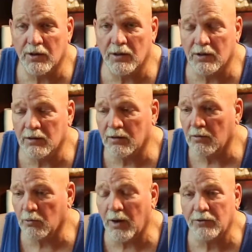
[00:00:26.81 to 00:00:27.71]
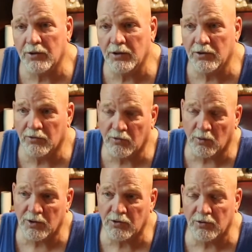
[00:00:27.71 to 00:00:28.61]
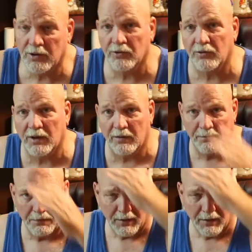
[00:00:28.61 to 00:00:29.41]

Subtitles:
and throughout the years, 22 years now,